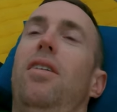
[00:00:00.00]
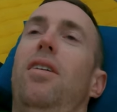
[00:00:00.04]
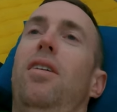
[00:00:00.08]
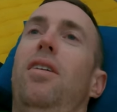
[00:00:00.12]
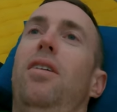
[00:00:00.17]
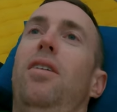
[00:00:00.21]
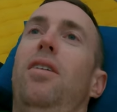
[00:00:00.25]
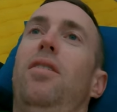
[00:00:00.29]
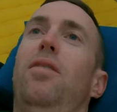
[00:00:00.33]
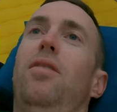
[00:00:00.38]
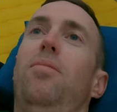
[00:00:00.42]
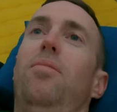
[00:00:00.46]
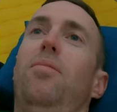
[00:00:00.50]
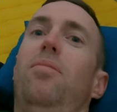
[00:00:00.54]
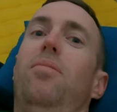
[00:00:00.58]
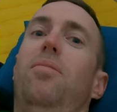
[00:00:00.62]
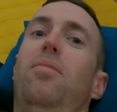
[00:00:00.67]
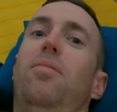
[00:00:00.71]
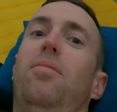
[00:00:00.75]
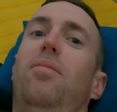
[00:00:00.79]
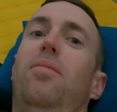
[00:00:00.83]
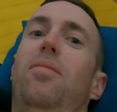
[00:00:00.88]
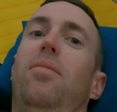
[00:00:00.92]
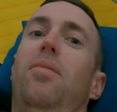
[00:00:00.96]
Yep,
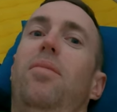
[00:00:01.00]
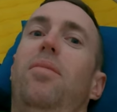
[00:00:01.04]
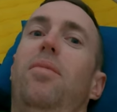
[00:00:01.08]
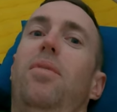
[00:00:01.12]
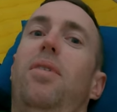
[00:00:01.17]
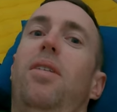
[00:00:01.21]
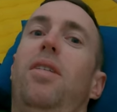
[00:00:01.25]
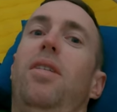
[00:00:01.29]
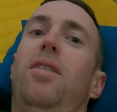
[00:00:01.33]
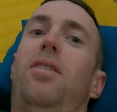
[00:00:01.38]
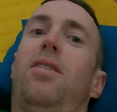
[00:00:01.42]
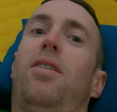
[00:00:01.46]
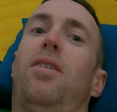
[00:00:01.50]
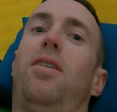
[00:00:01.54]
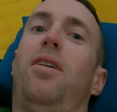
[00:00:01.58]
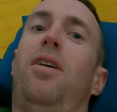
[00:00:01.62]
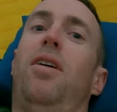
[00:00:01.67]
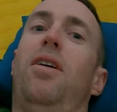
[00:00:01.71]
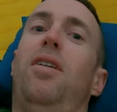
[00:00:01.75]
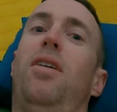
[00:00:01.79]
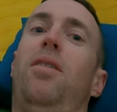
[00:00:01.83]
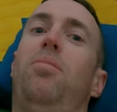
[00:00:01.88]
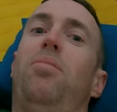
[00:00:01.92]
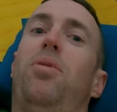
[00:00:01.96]
it's
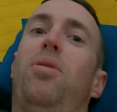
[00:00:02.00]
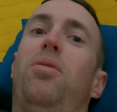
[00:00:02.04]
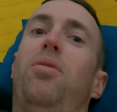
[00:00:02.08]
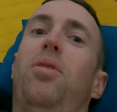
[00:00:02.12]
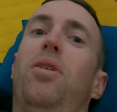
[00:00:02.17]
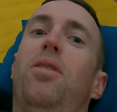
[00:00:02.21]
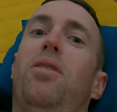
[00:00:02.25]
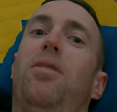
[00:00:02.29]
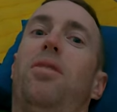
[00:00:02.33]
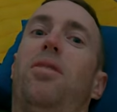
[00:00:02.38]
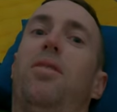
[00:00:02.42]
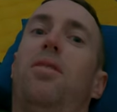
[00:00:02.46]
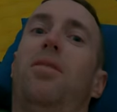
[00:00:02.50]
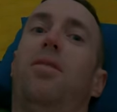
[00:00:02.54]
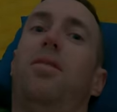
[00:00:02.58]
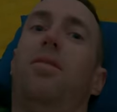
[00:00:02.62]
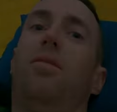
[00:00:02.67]
caught up to us.